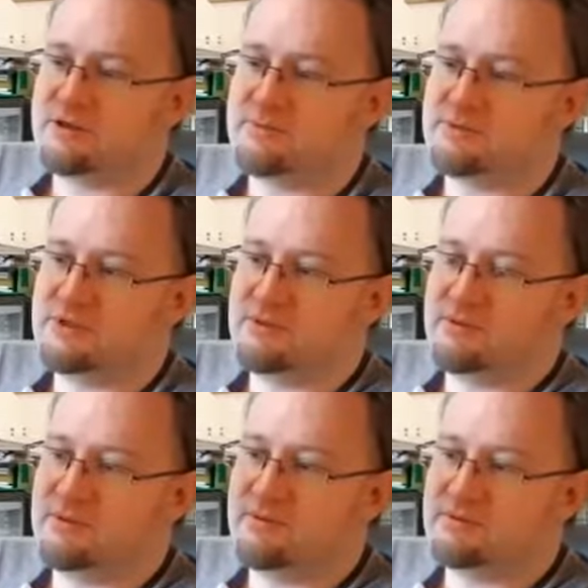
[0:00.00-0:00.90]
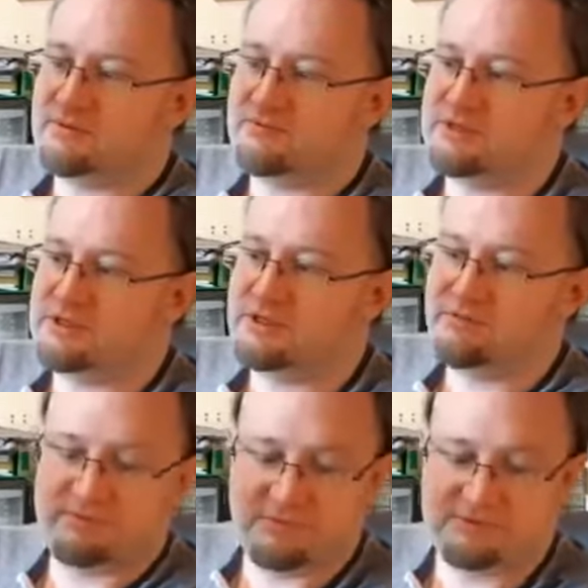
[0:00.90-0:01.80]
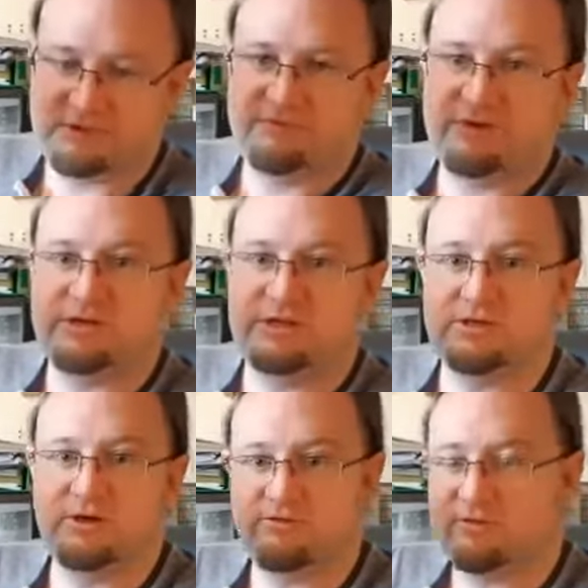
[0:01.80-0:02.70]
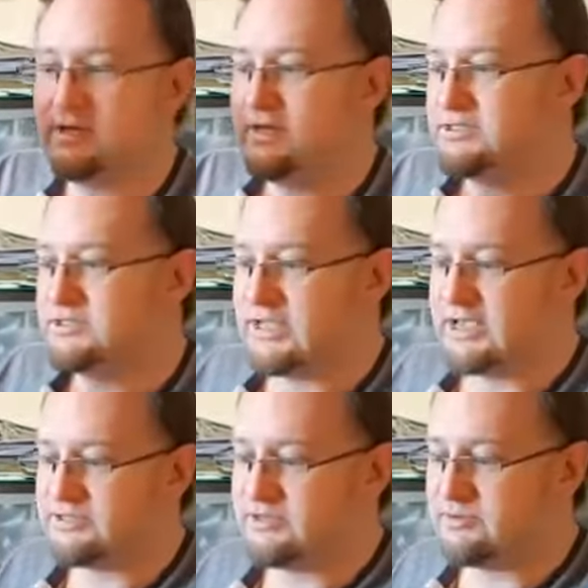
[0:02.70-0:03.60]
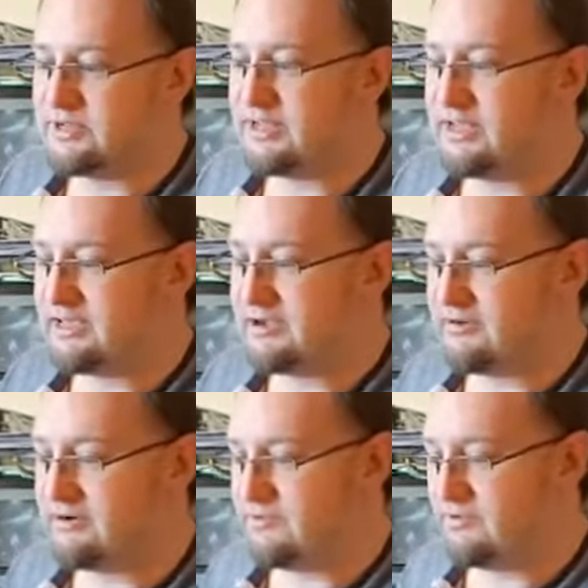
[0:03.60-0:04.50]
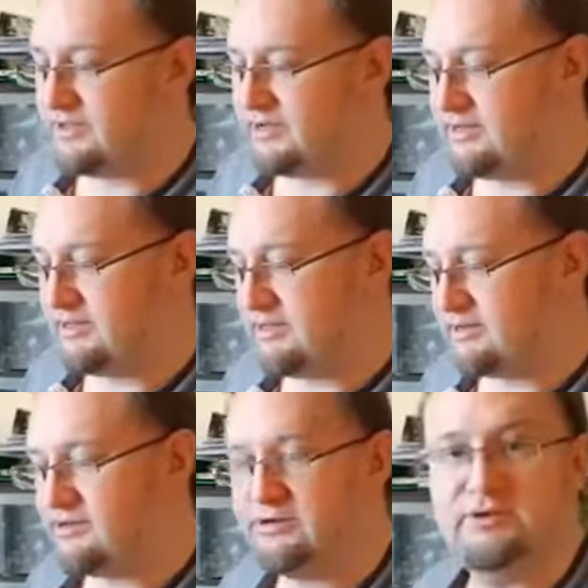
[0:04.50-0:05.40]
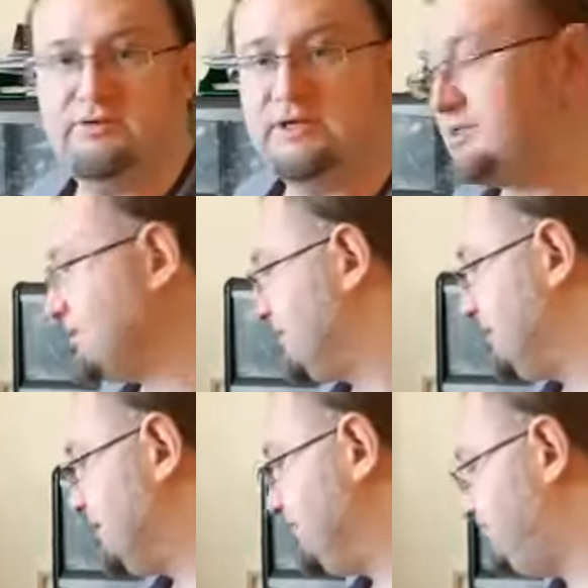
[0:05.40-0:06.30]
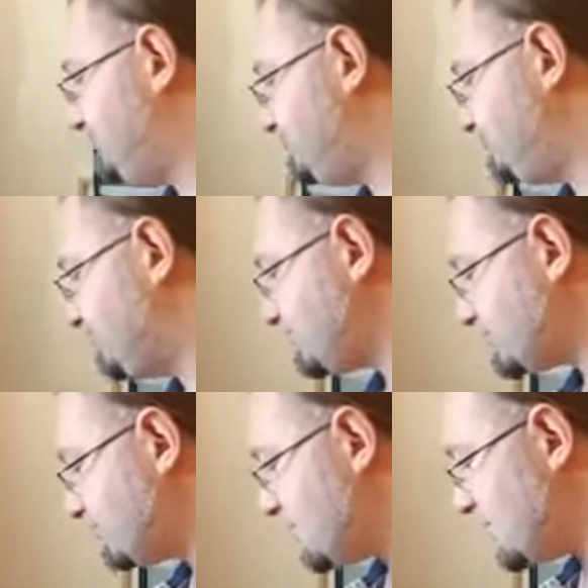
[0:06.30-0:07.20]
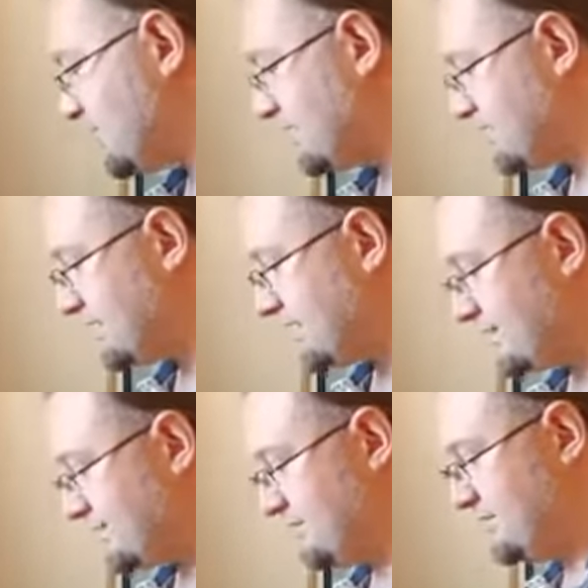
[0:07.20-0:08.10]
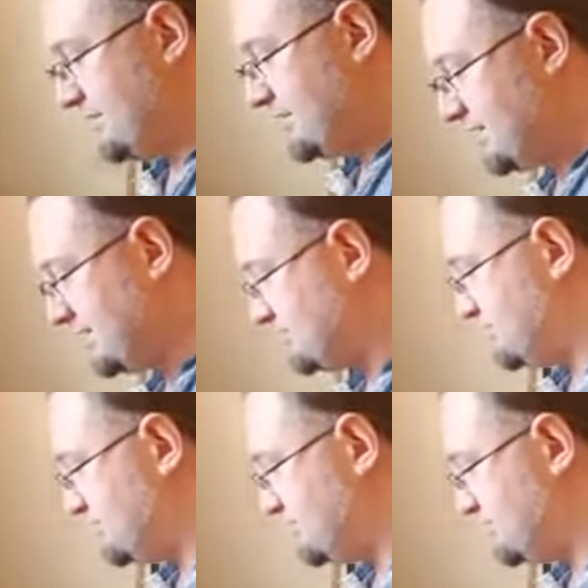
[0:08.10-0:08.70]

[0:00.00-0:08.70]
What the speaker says: so obviously you can finish this off. So yeah. So I can get carried on with that, and then I can do these. And I can get this